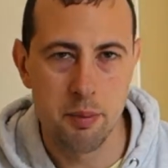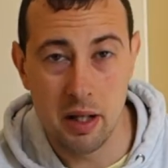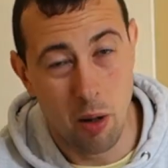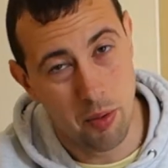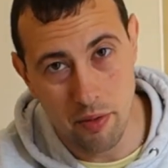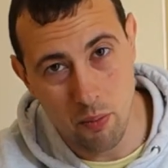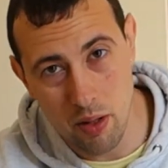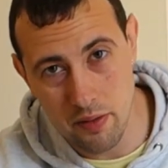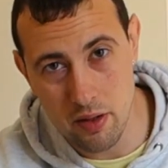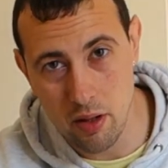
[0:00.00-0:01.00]
pick up on
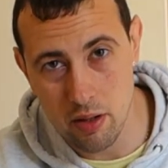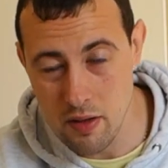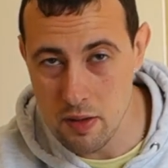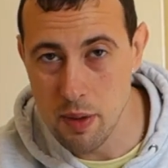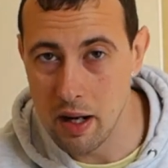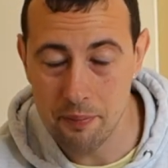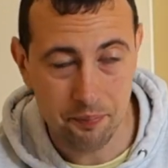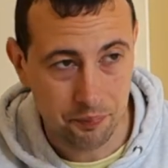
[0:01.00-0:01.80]
one certain smell,